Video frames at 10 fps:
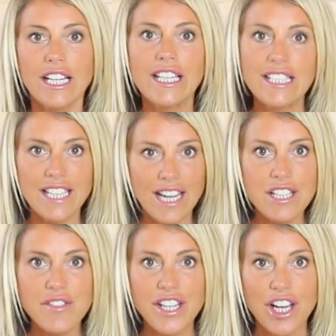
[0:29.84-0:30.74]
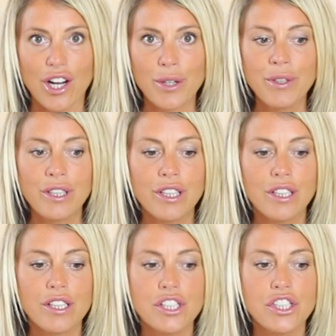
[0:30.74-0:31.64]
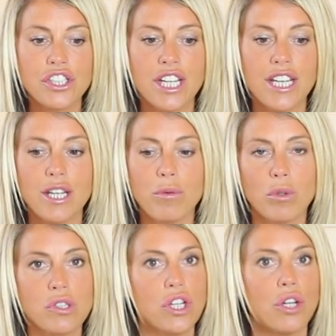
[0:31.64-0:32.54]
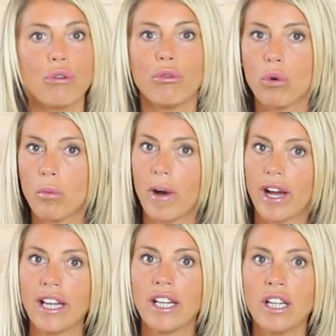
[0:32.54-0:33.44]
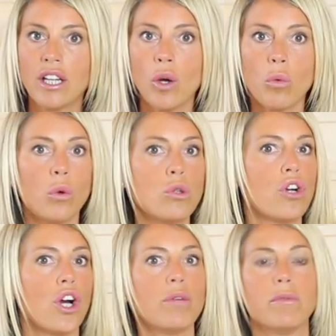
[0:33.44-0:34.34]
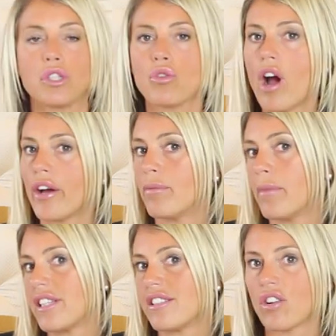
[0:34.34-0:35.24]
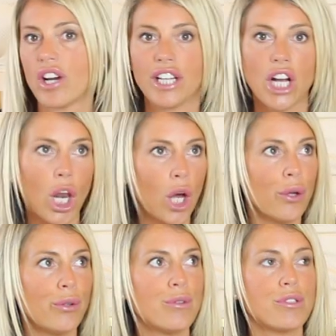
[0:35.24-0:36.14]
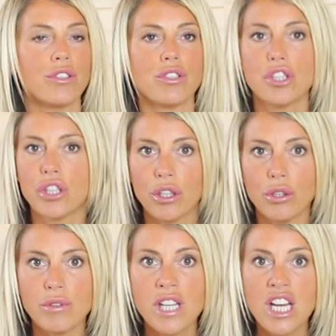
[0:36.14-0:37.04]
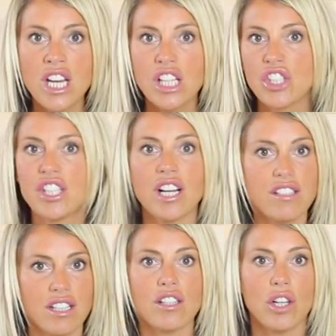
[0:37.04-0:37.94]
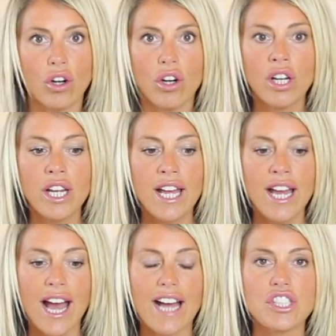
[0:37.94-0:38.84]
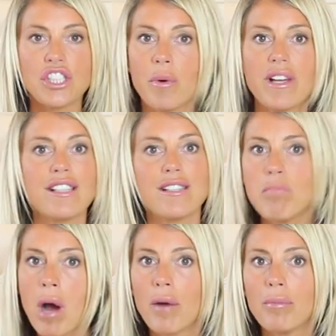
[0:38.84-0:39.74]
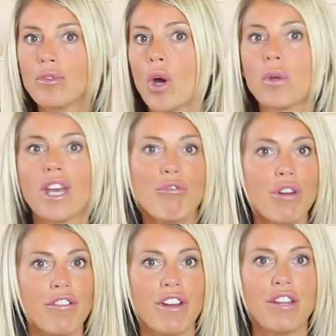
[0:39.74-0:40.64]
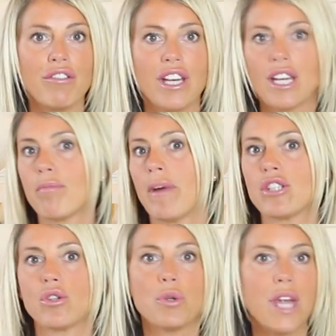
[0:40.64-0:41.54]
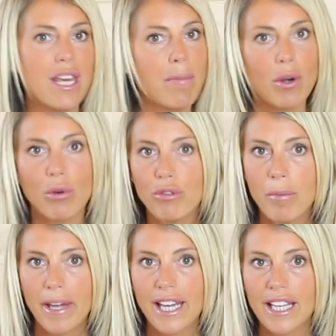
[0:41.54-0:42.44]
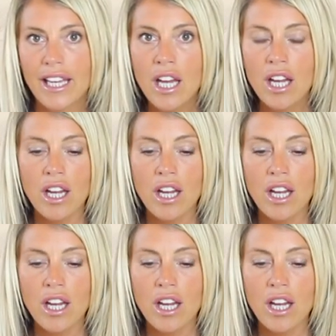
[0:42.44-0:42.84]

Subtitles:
in today's video, she wants to look through my wardrobe and try on my designer clothes and shoes. She does this a lot, and she always says, "Mum, don't get rid of anything, make sure you keep it all for me."